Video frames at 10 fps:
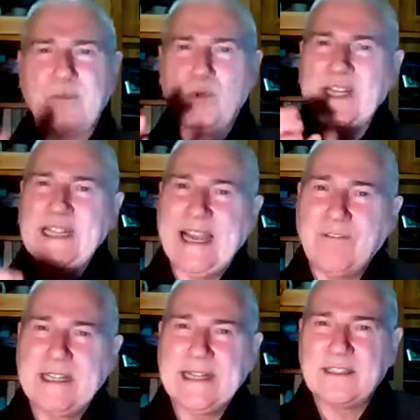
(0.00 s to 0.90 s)
Really
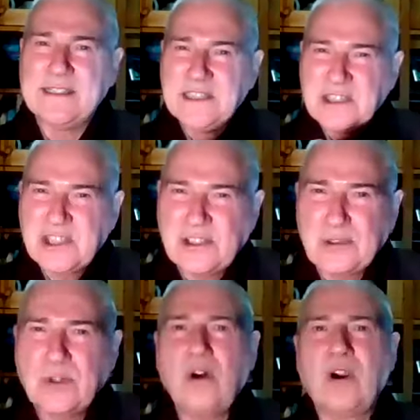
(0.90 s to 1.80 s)
having that
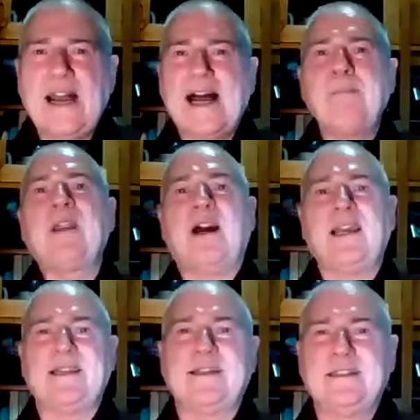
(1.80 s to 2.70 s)
strong
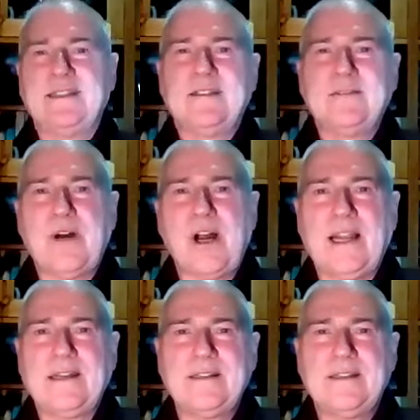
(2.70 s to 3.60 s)
armor-like
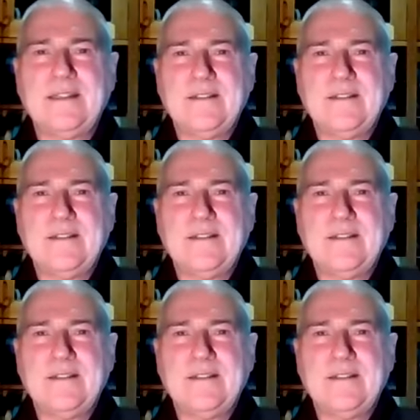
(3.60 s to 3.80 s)
mind,